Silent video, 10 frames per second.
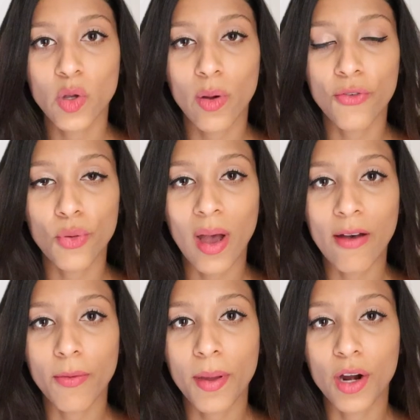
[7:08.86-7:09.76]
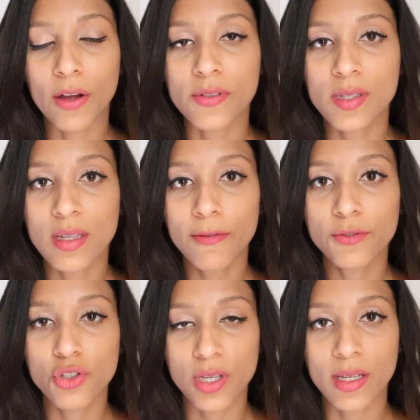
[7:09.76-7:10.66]
So if you have a pair of stiff
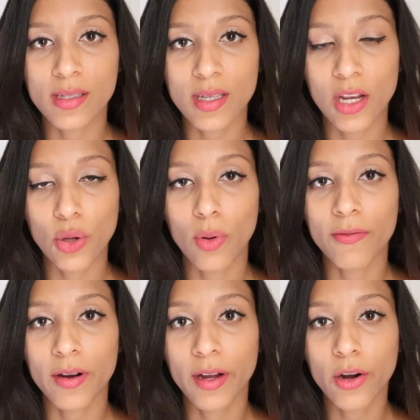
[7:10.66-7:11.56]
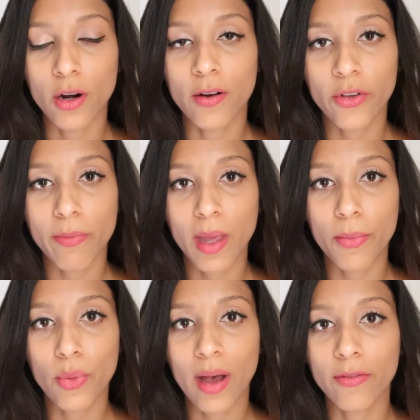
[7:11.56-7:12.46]
jeans and you are very curvy,
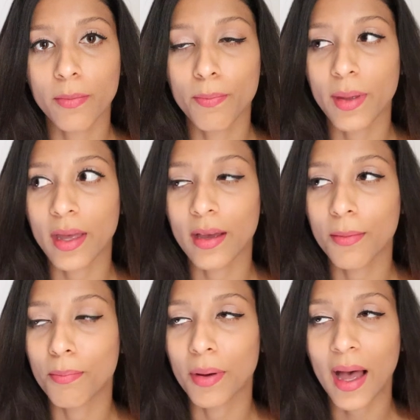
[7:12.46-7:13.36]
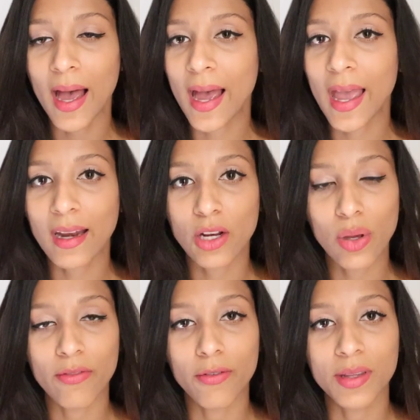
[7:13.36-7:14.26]
maybe you have a big behind and
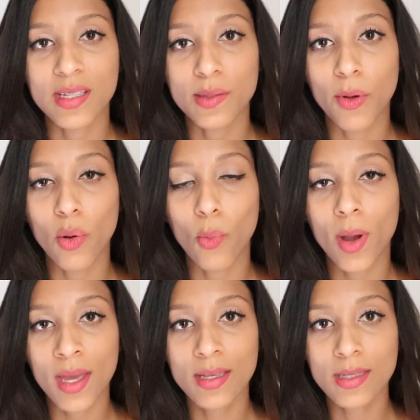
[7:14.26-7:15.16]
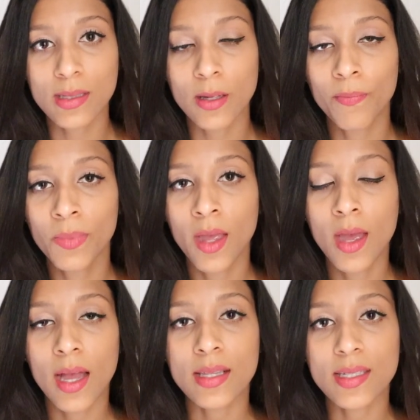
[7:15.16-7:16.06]
you have a really small waist,
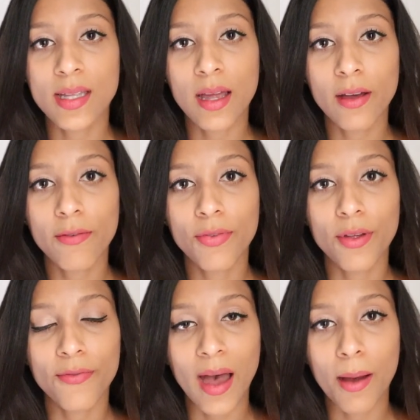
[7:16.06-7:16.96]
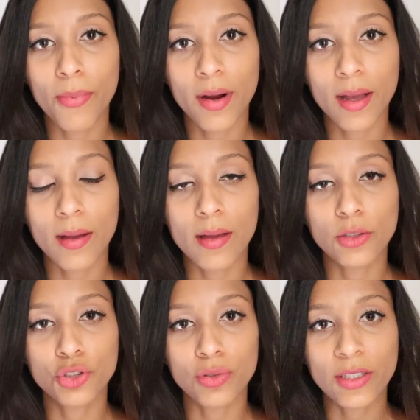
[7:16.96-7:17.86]
instead of the fabric
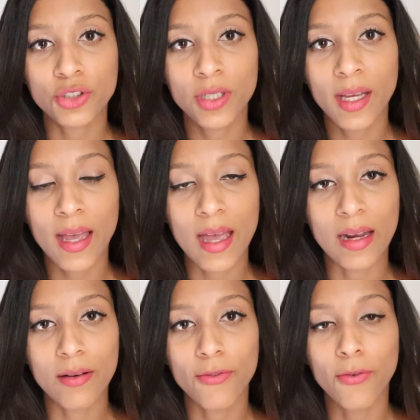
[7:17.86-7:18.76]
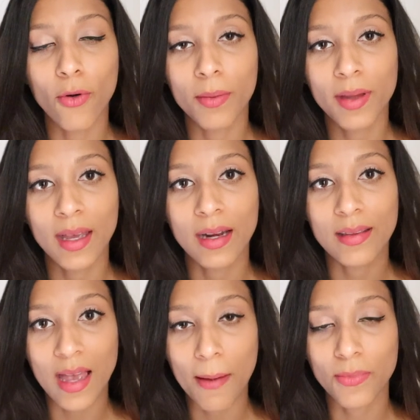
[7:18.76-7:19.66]
stretching and forming and
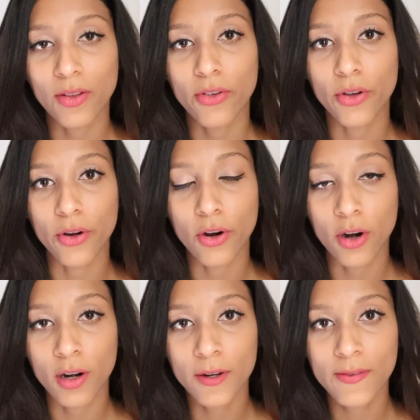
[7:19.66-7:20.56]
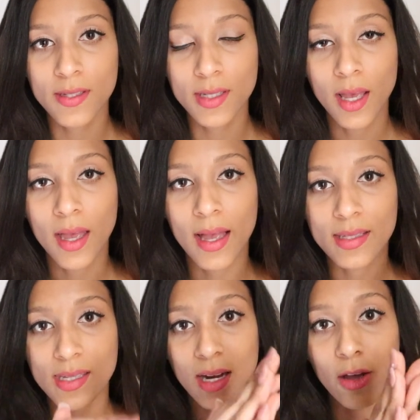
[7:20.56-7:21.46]
adapting to your curves
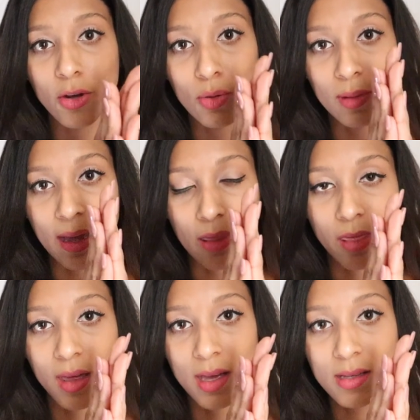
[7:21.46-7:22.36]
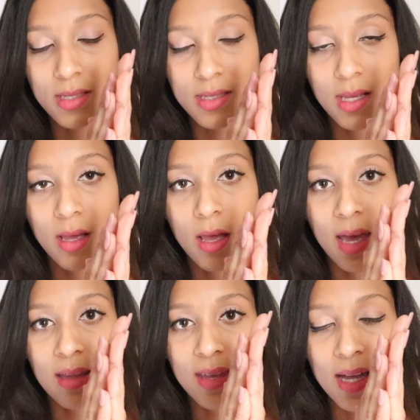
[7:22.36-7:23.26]
and sitting on you like this,
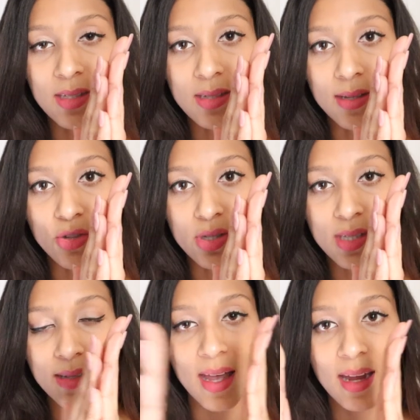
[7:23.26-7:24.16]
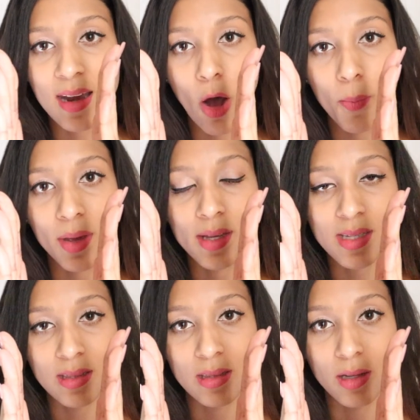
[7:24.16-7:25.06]
it tends to just stand out because
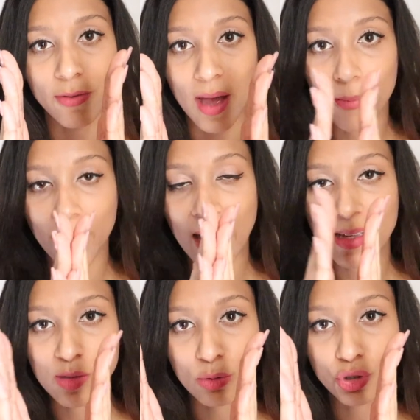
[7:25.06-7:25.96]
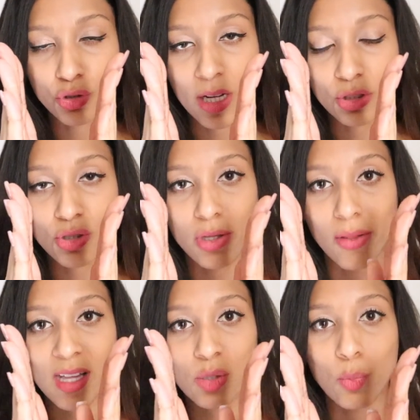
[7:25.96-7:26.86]
the fabric has no stretch. So
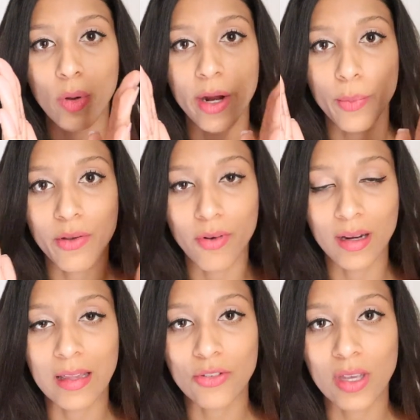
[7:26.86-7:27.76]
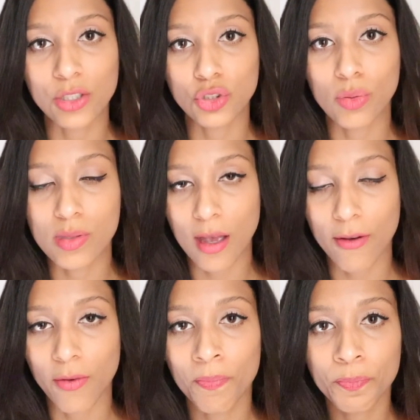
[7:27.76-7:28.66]
that's where we run into issues
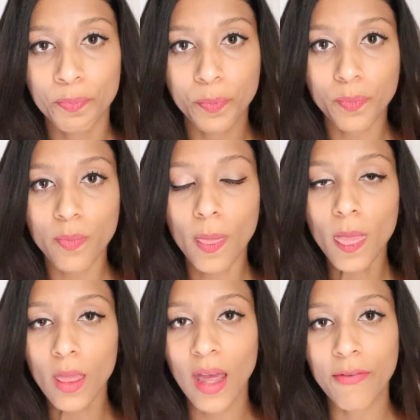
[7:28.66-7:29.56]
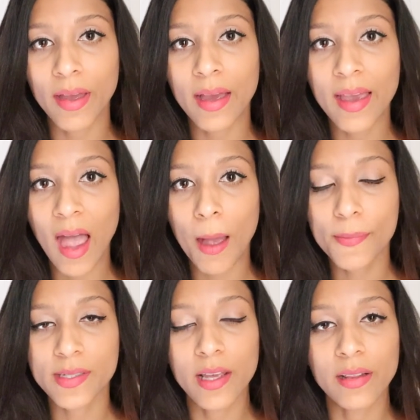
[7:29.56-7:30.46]
of having
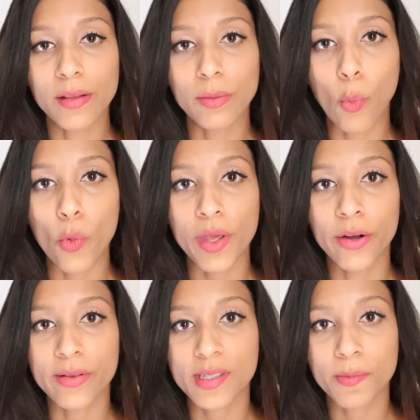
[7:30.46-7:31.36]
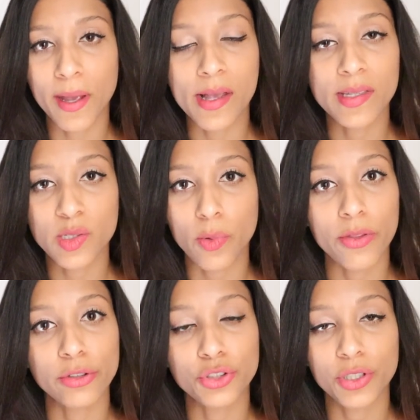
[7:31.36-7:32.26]
gaps and weird spaces where
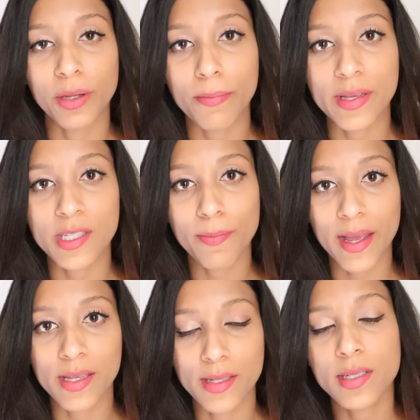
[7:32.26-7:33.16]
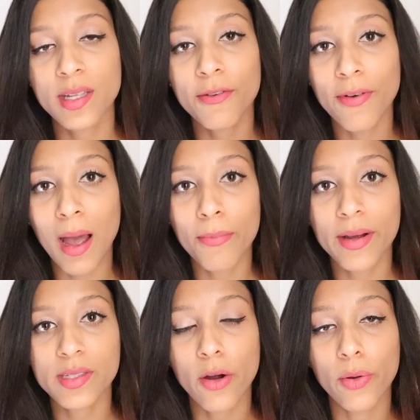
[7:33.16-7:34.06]
there shouldn't be space. Stiff
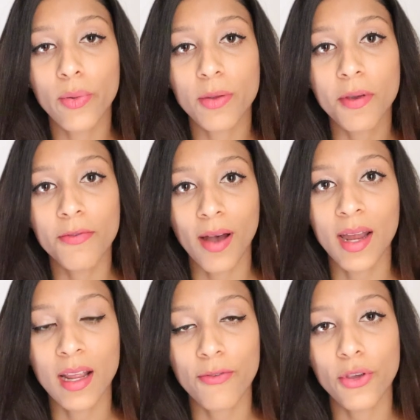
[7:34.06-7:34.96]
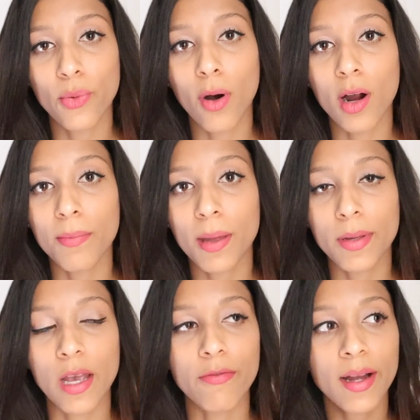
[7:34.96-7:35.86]
fabrics are going to be fine if you are
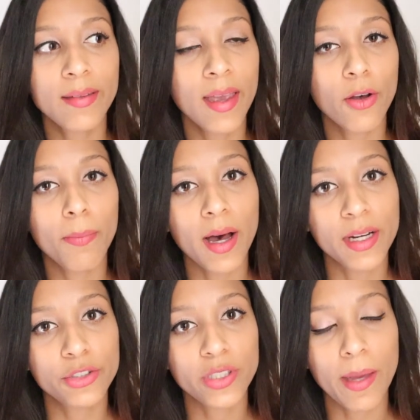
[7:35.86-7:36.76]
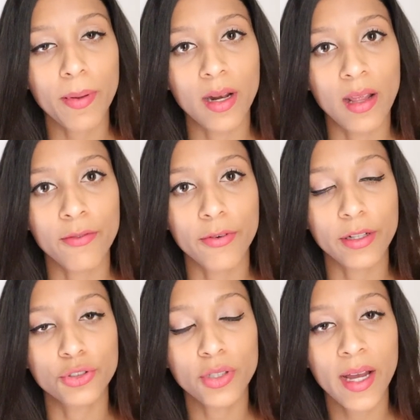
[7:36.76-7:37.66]
maybe a rectangle body shape, an
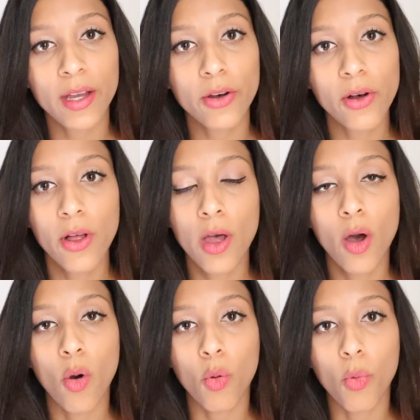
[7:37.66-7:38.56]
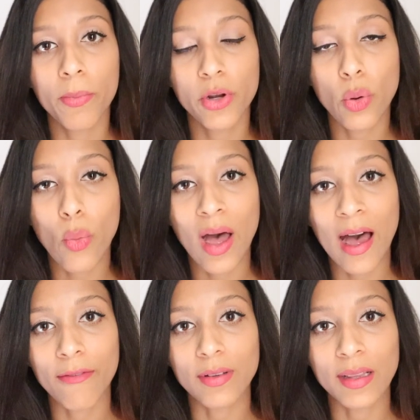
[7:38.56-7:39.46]
inverted triangle, or women who
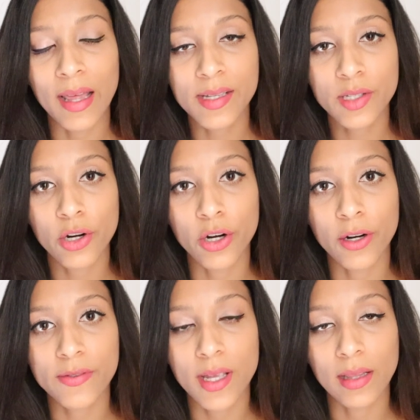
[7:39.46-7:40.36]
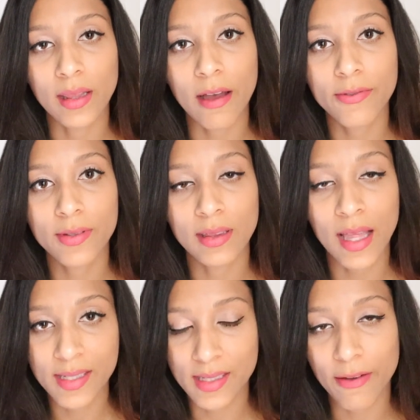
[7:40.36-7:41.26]
have less curves and less,
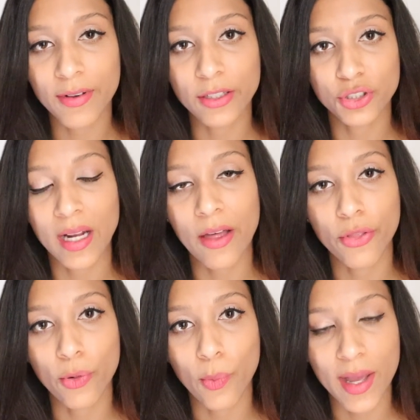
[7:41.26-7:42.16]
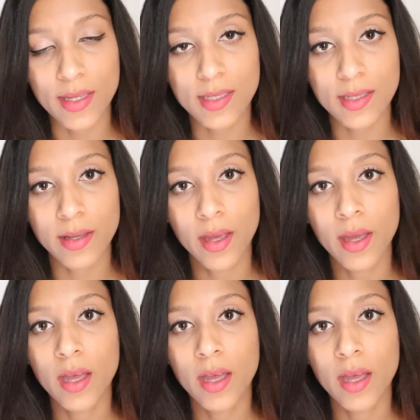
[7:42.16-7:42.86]
less definition at their waist.